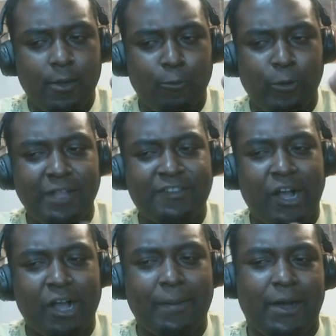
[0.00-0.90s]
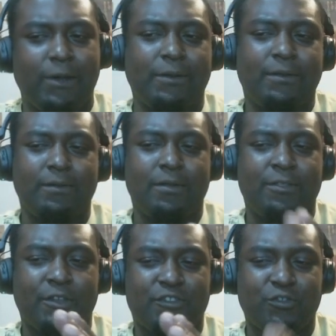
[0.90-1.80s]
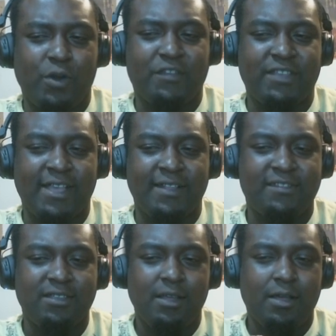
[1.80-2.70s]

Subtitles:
we could talk about the Sword Saints